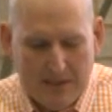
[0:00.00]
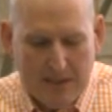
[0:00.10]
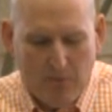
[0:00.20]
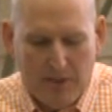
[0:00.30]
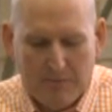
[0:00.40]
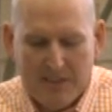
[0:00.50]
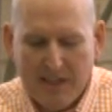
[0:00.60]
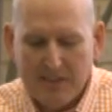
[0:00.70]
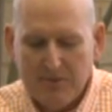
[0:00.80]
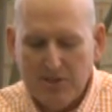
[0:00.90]
William
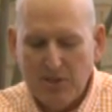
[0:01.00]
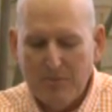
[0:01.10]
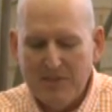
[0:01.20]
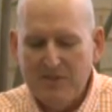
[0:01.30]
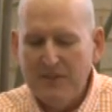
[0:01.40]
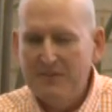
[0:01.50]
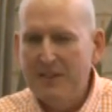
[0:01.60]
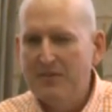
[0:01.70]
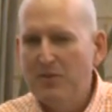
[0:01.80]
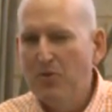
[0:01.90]
Tecumseh Sherman's
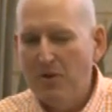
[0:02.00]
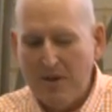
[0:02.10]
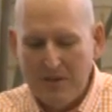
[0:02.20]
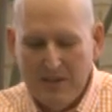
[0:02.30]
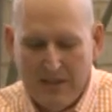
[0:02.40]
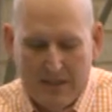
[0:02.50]
15th Corps